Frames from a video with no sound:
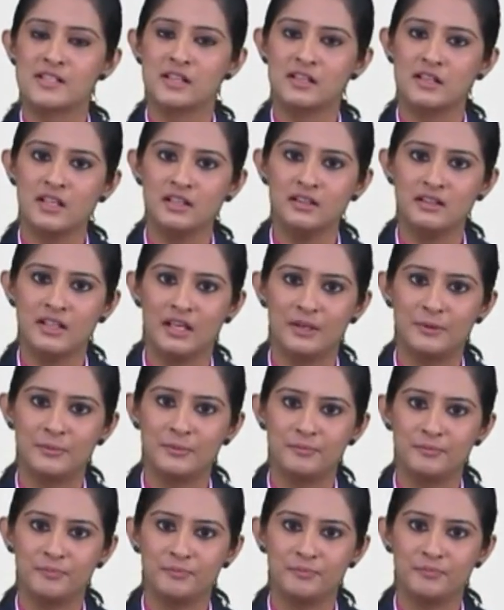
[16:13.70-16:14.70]
Khanna.
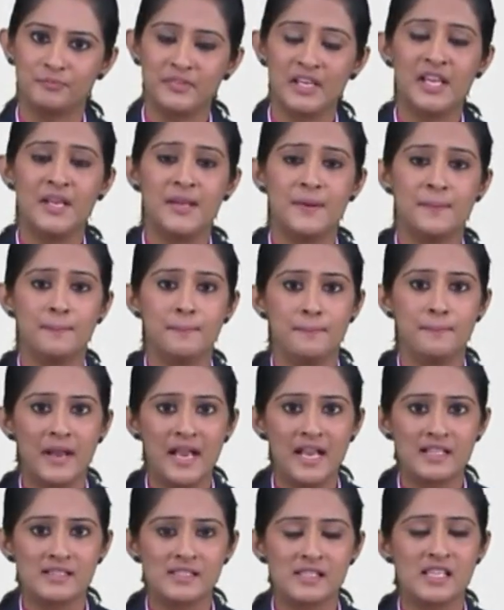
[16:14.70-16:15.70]

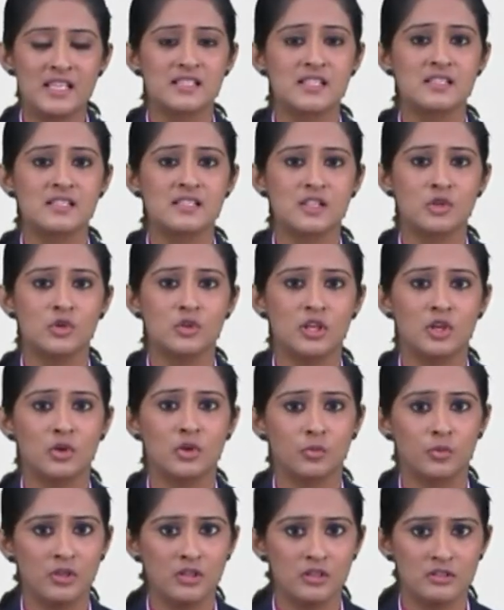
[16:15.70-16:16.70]
Maths is a singular
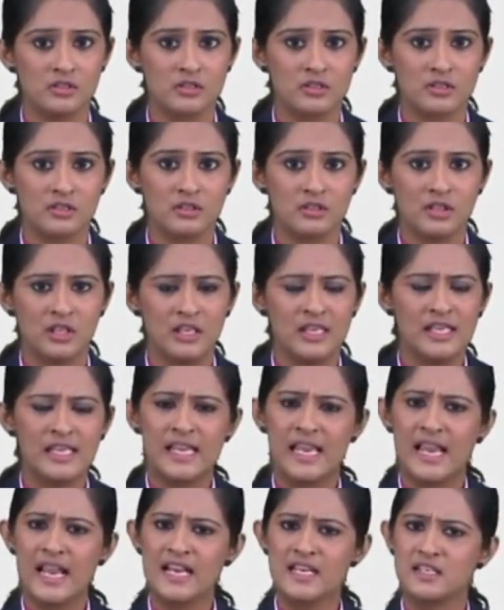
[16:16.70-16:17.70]
word
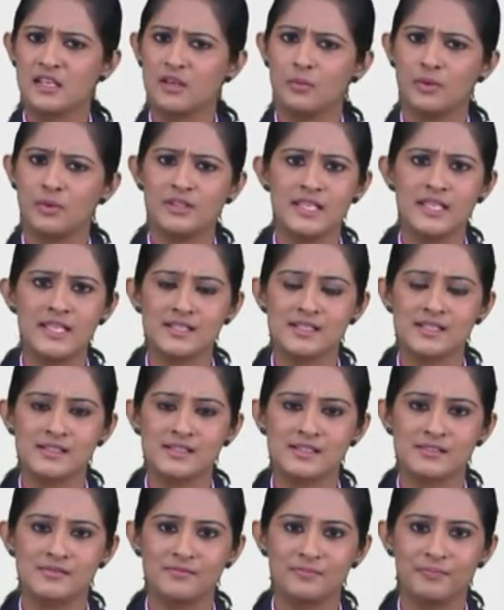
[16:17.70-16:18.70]
ending with S.
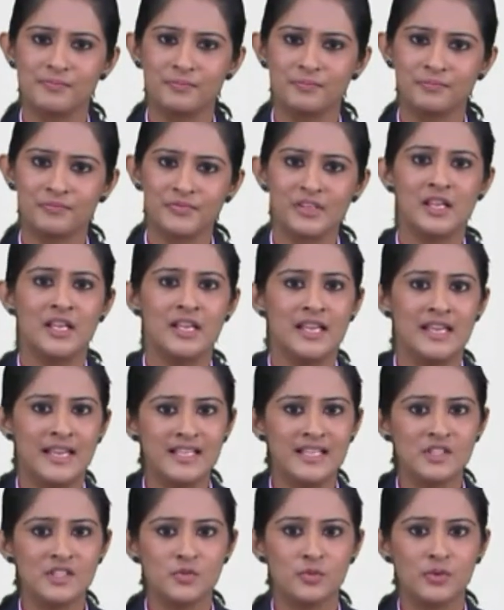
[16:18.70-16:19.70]

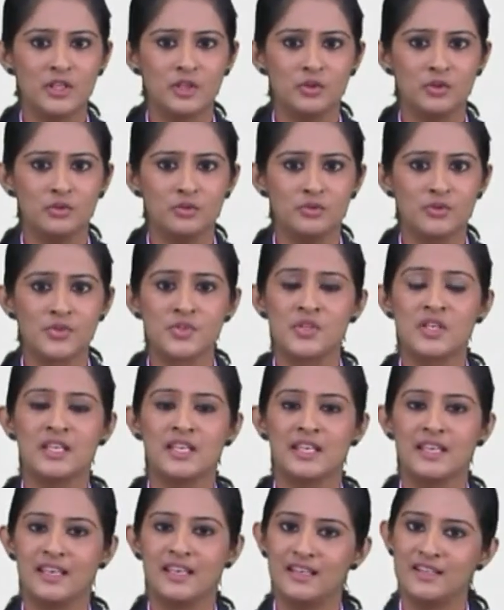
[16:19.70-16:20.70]
Hence we use
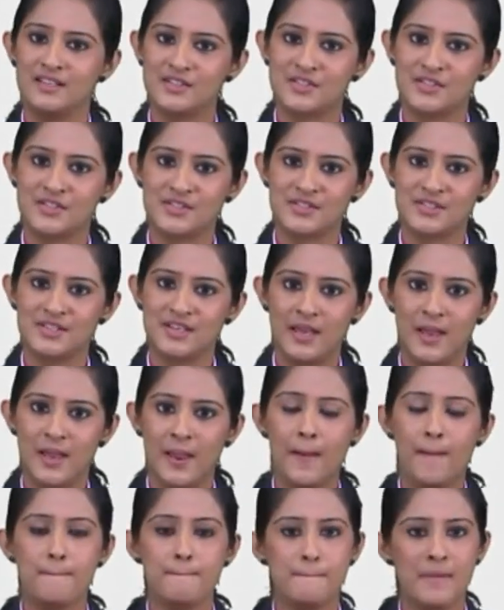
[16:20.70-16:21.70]
is.
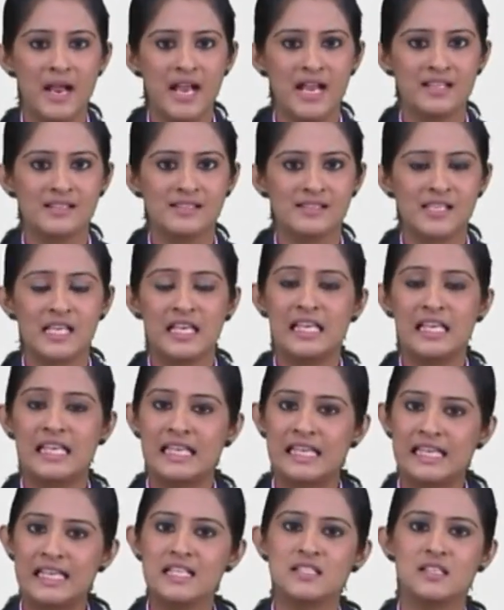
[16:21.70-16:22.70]
Maths
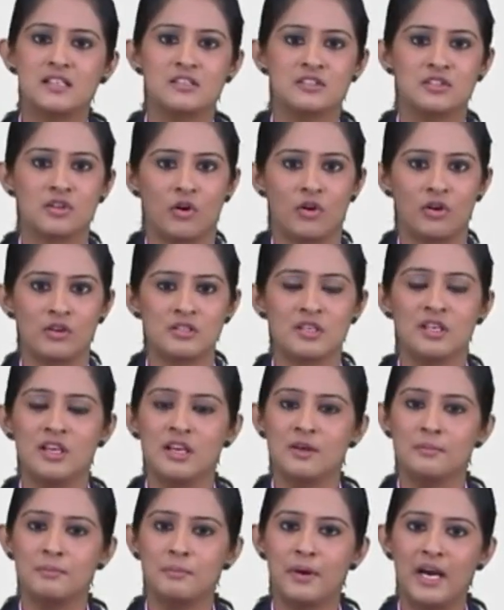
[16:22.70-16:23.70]
is taught
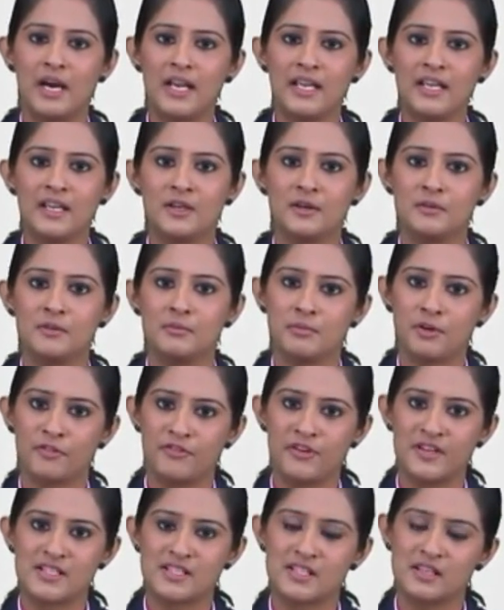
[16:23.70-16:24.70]
by
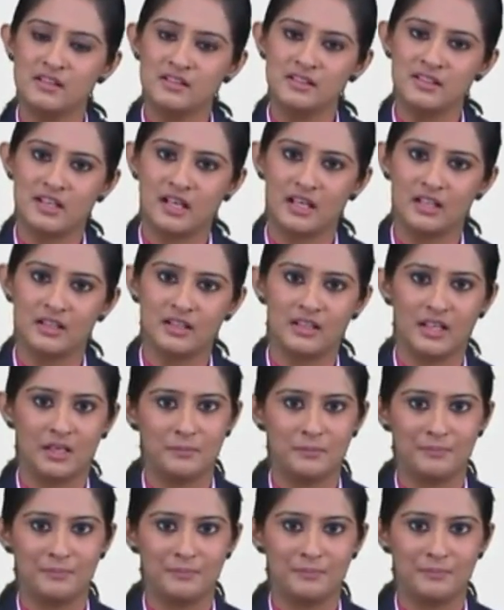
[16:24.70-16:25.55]
Professor Khanna.